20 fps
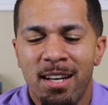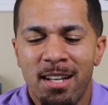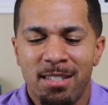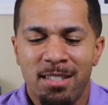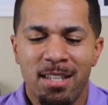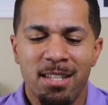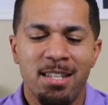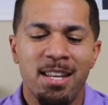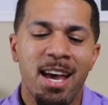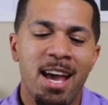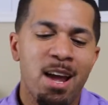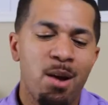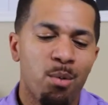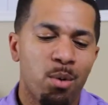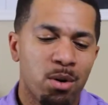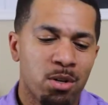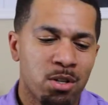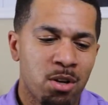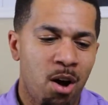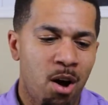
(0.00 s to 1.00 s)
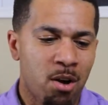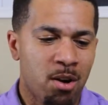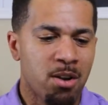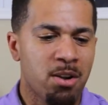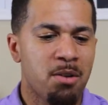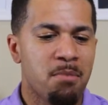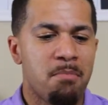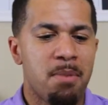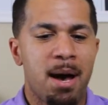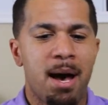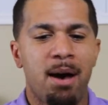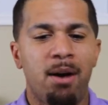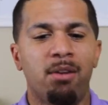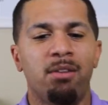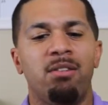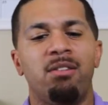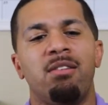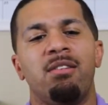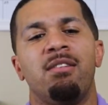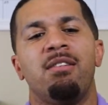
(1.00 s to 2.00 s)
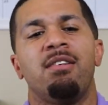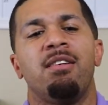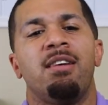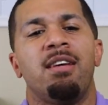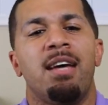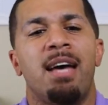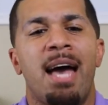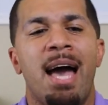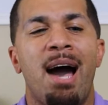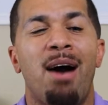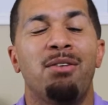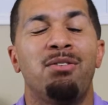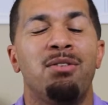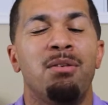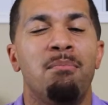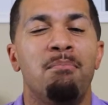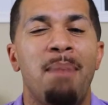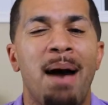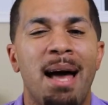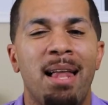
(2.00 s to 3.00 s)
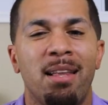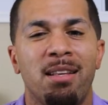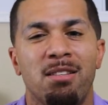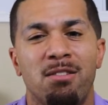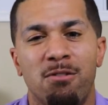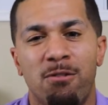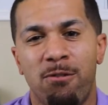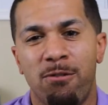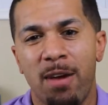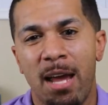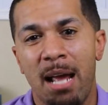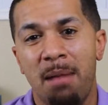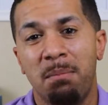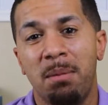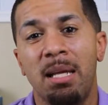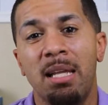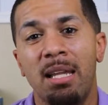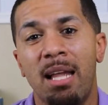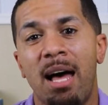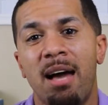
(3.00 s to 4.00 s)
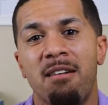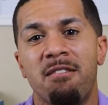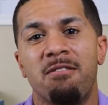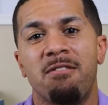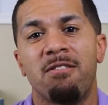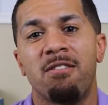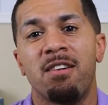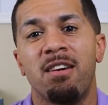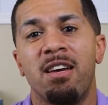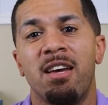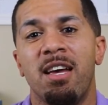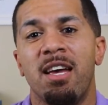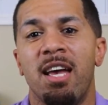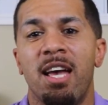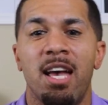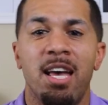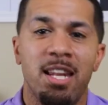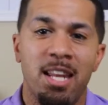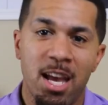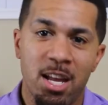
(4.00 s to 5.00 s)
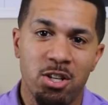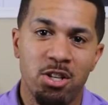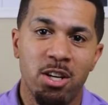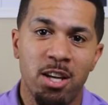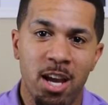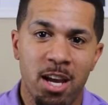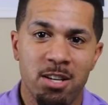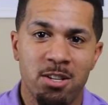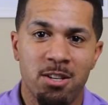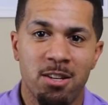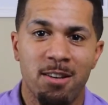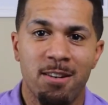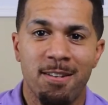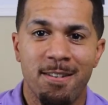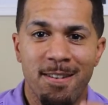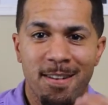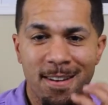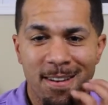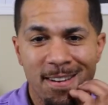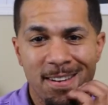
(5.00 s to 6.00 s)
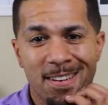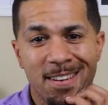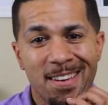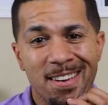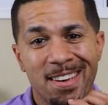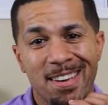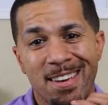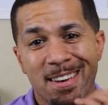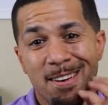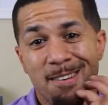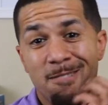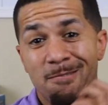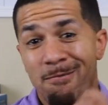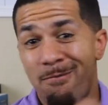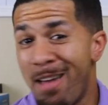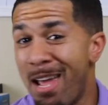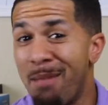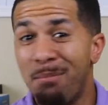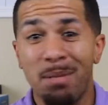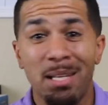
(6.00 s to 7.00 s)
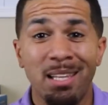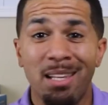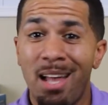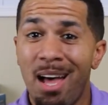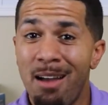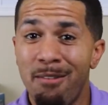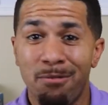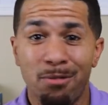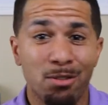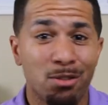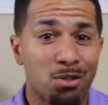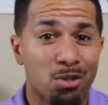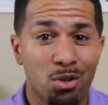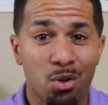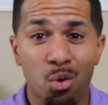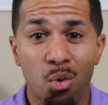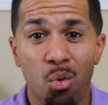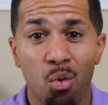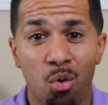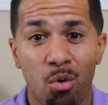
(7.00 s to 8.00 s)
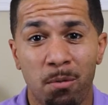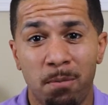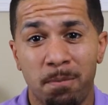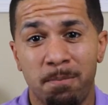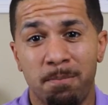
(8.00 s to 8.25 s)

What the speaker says: Today we're talking about how to balance family life and education. Family life and school.